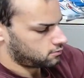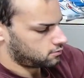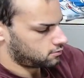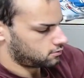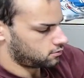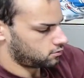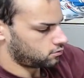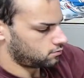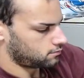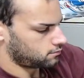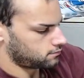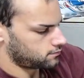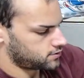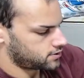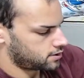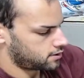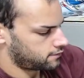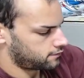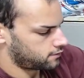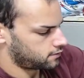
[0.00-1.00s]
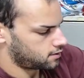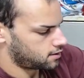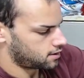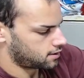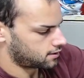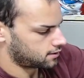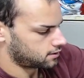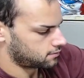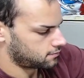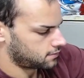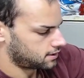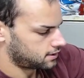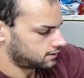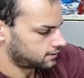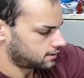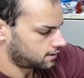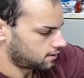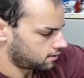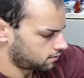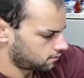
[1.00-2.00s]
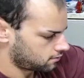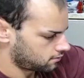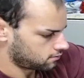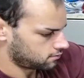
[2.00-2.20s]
Oh, sorry for knocking the mic there.